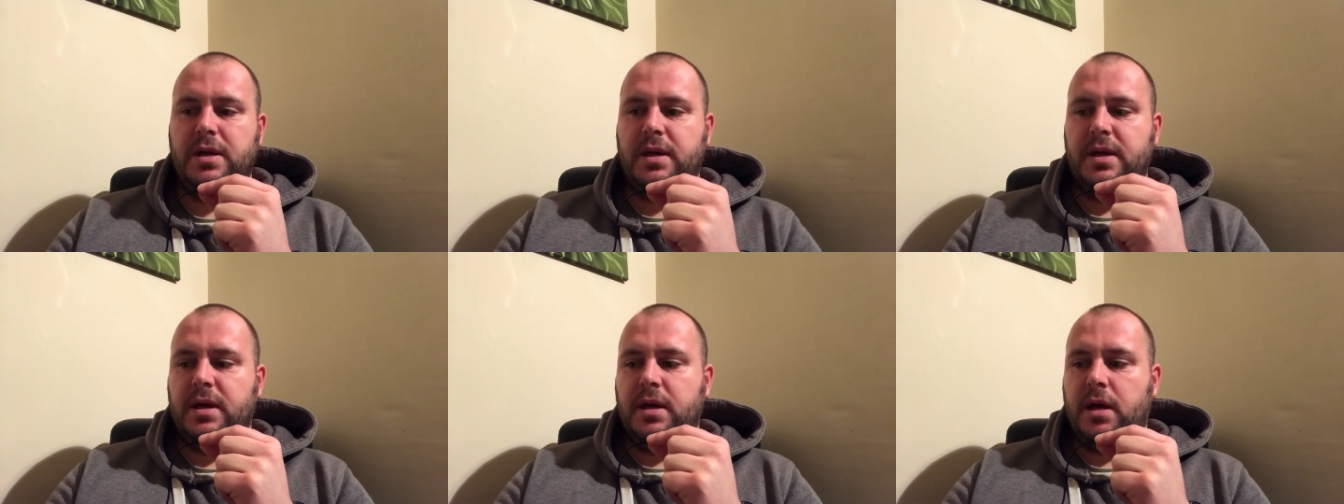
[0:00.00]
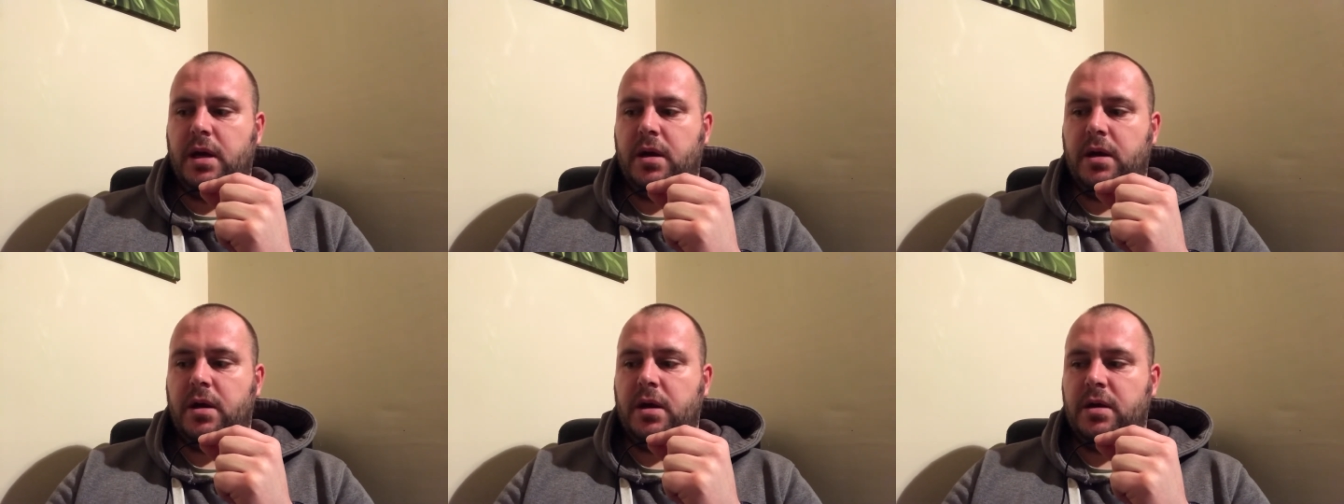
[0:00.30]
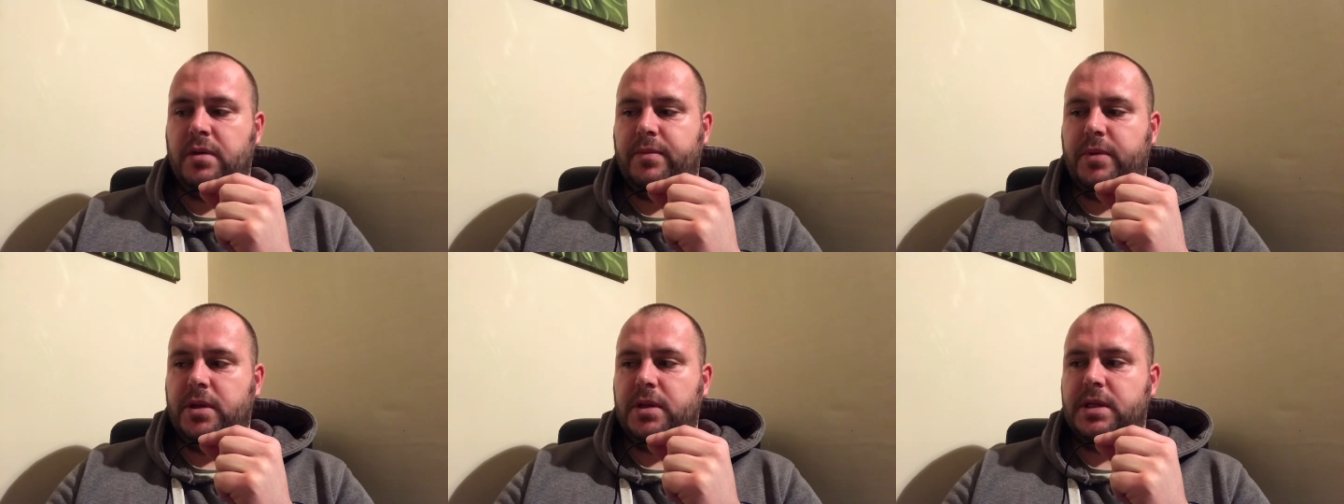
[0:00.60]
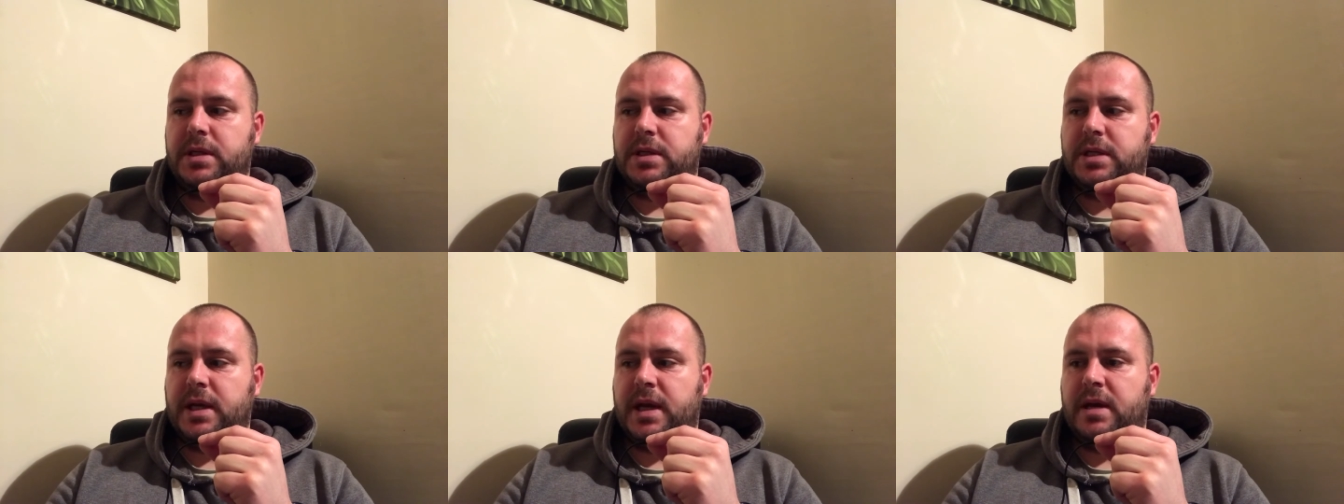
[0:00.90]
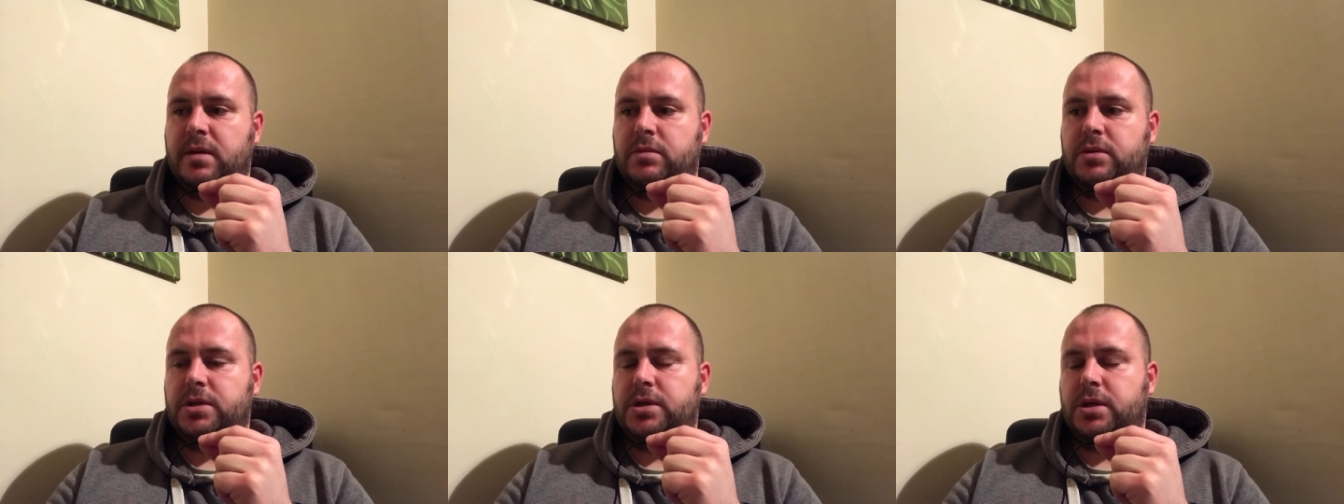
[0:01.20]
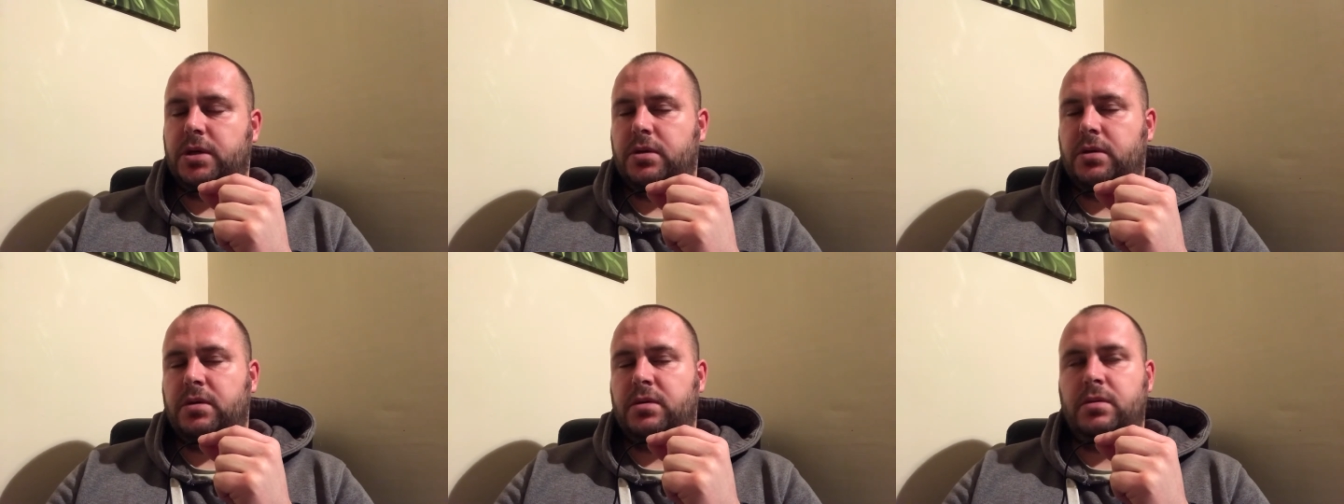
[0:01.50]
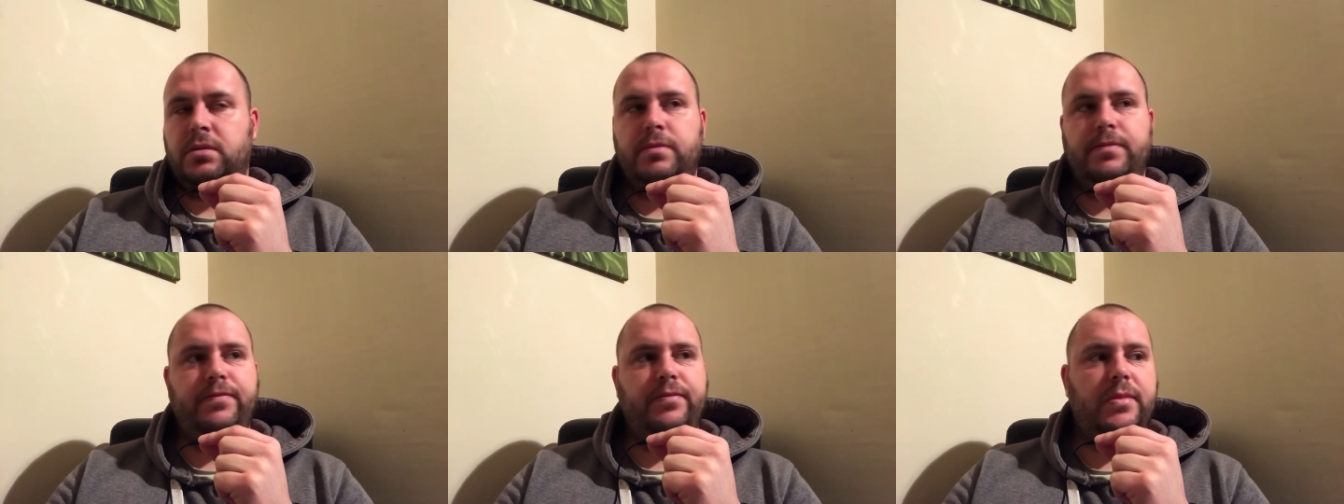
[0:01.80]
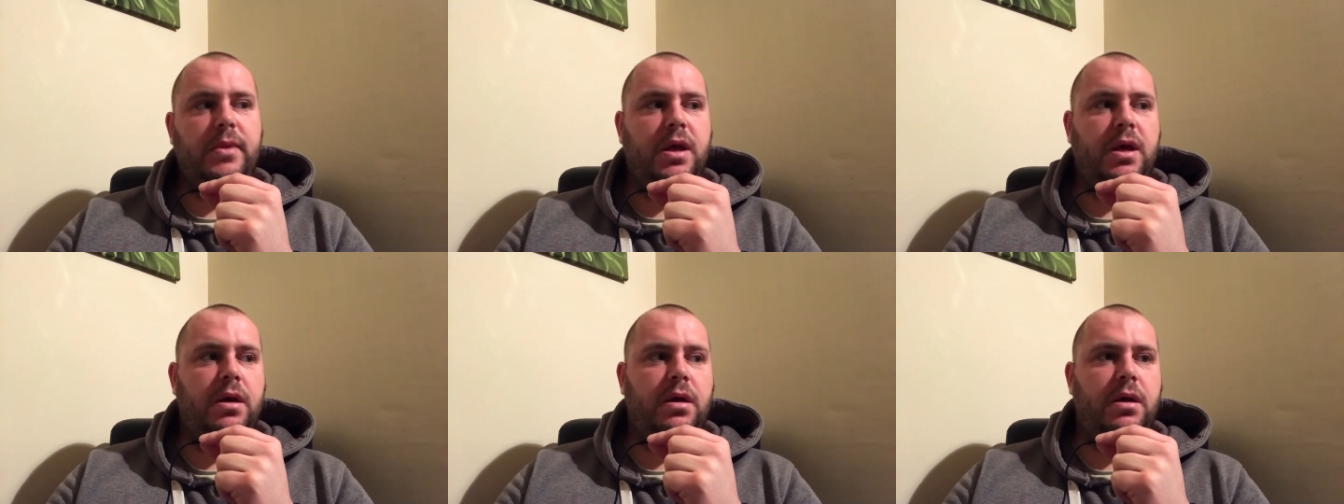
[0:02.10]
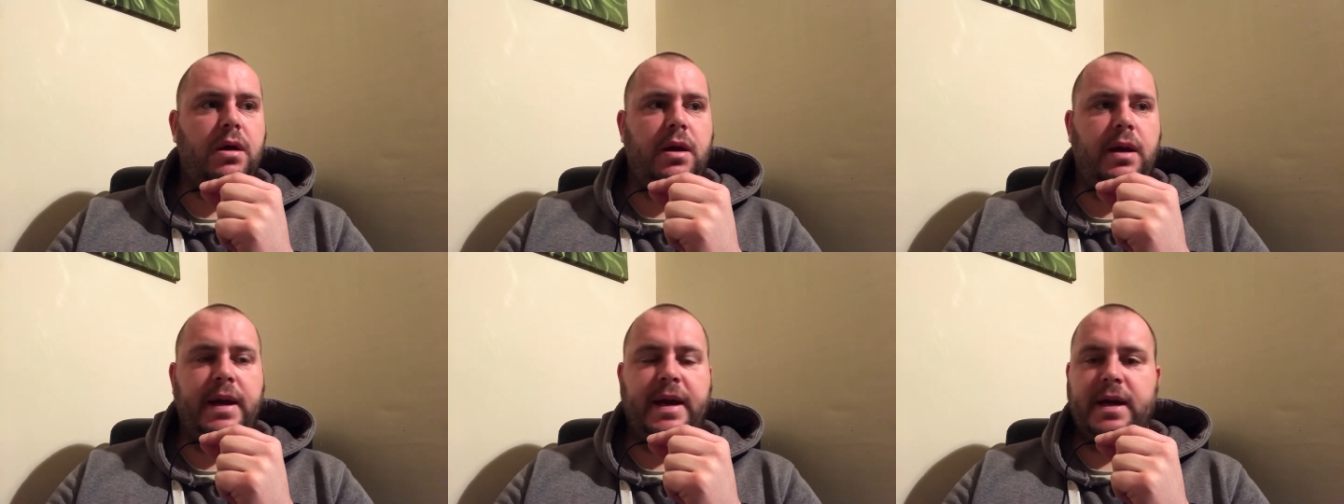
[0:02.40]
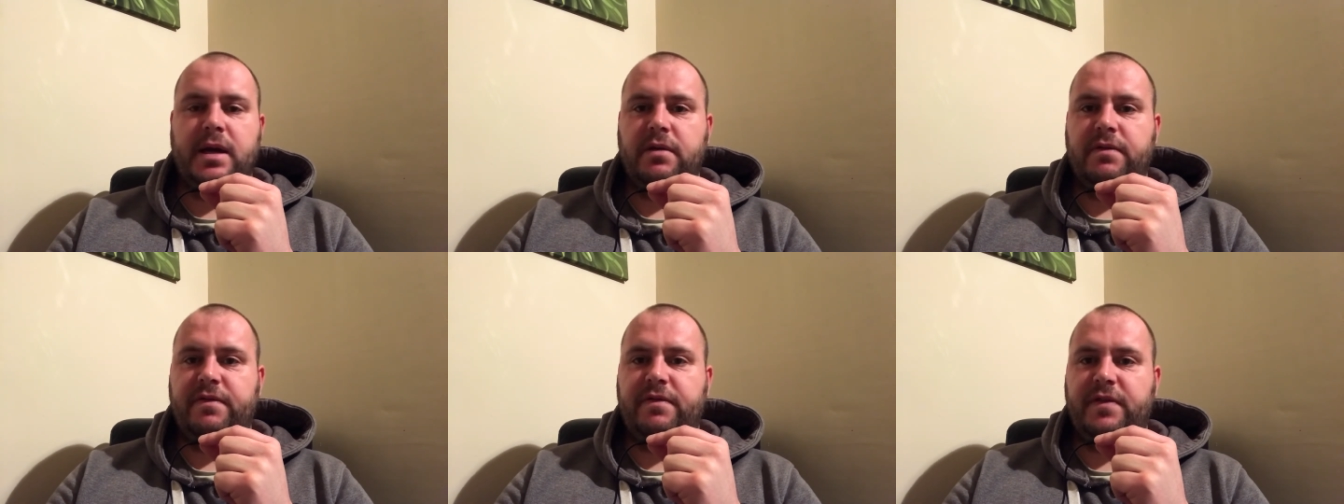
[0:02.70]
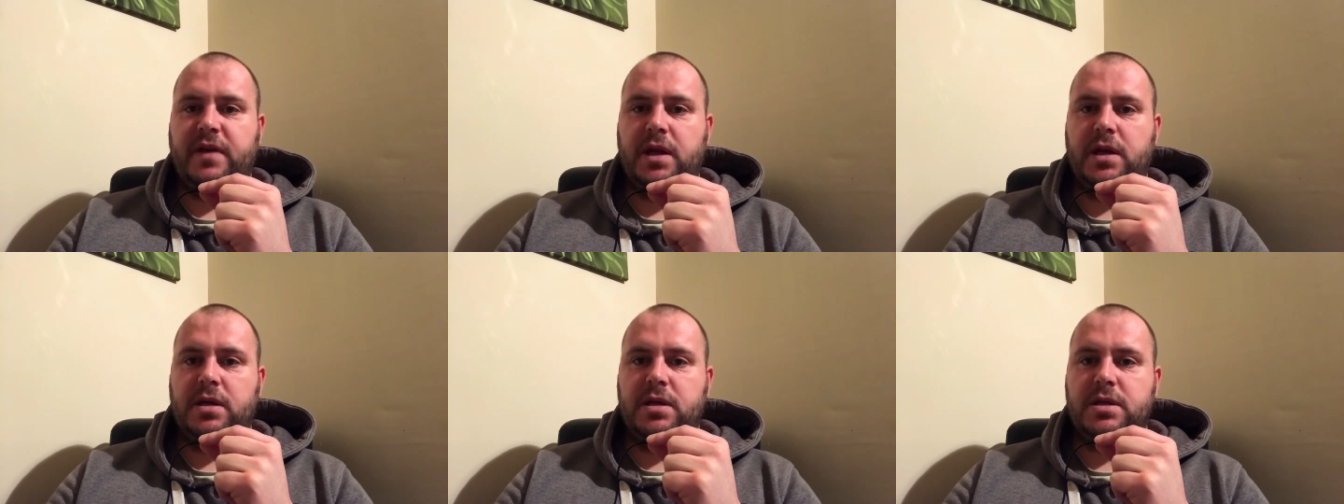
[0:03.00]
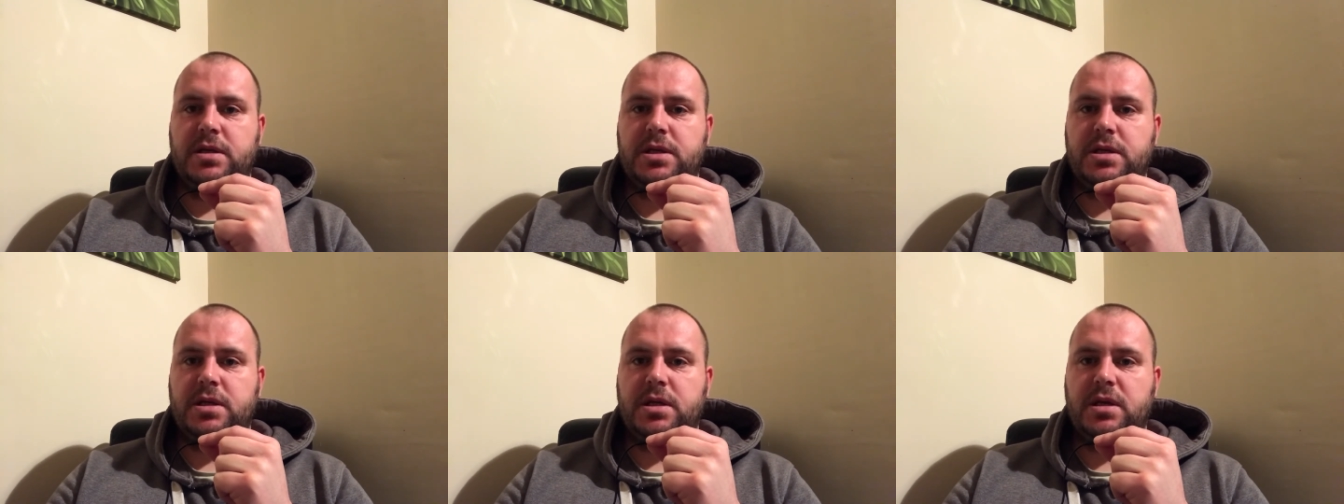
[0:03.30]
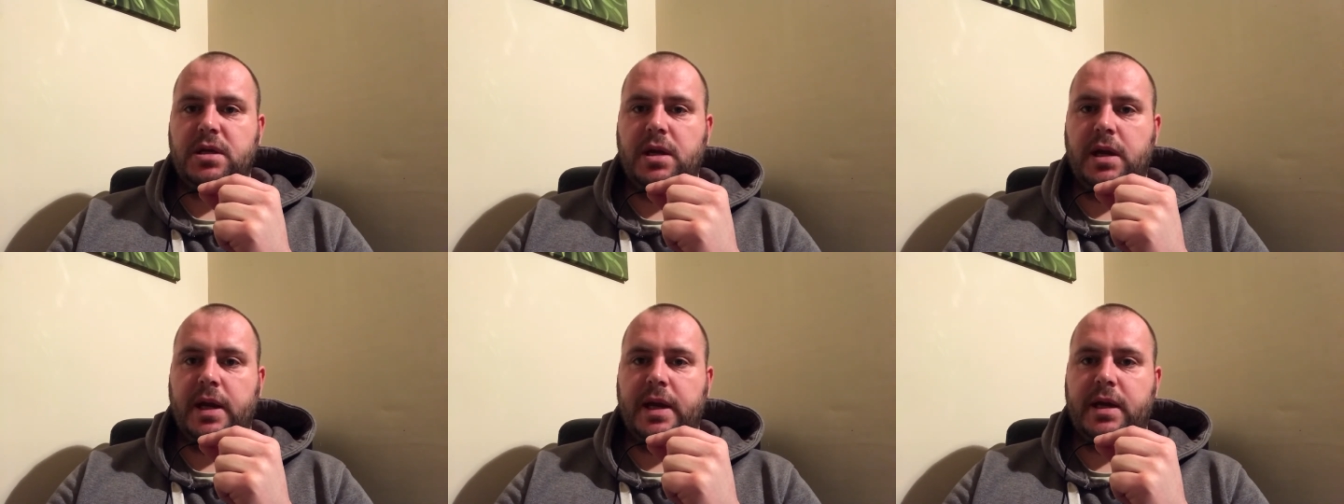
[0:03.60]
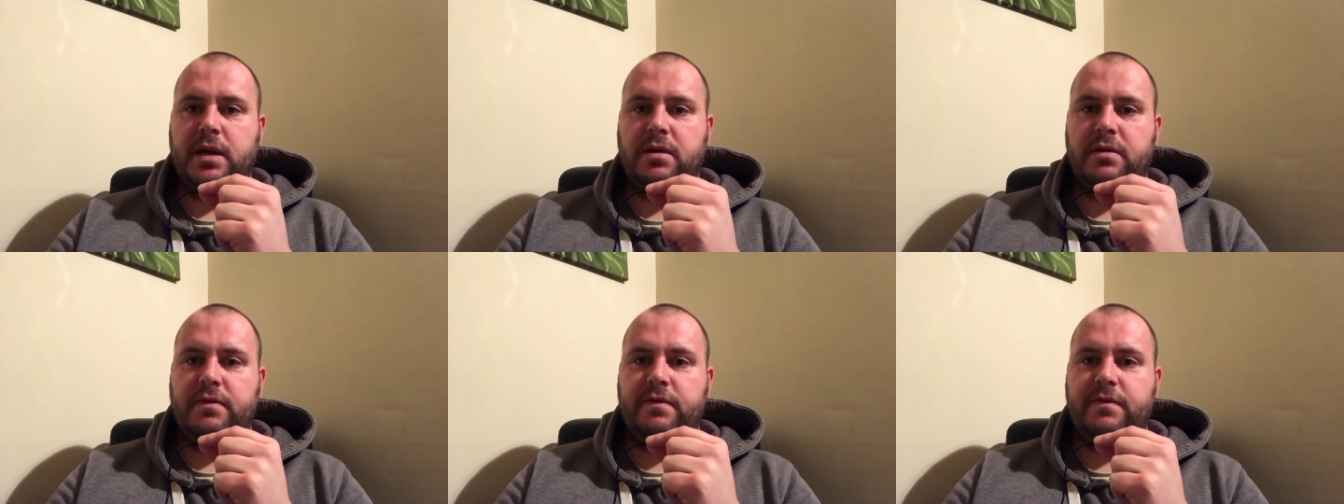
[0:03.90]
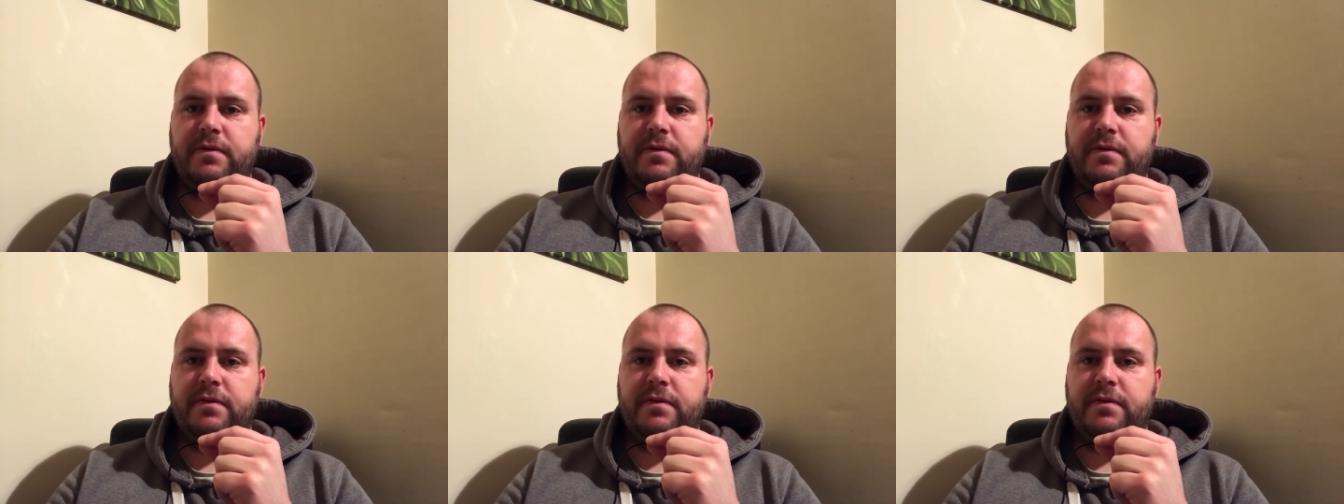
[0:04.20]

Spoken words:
and I kind of put this down to a lack of fitness, a lack of